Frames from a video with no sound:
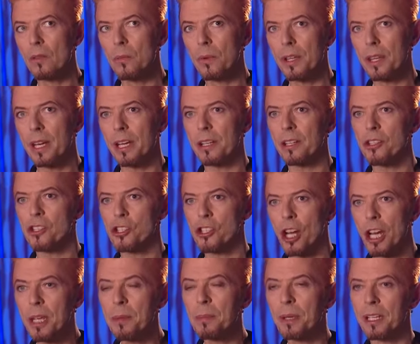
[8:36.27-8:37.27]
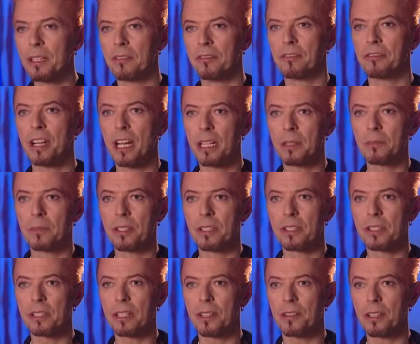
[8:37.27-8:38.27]
without a shaping of
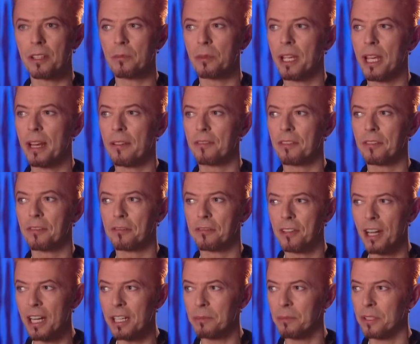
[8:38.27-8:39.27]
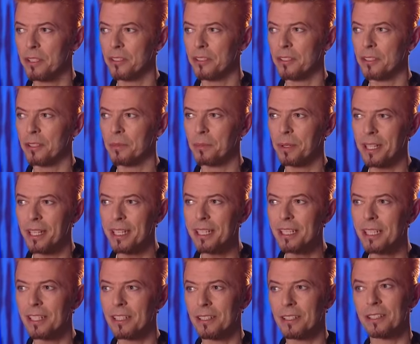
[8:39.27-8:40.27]
fragments. I think we have the fragments and the
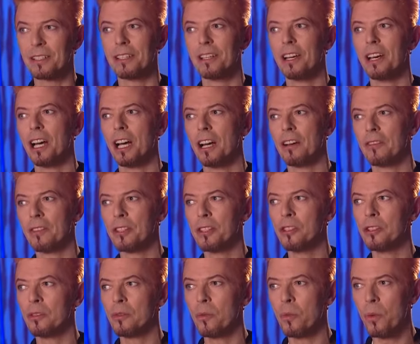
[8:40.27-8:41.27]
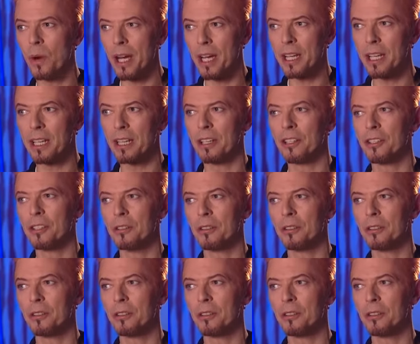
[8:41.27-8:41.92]
pieces of a new way,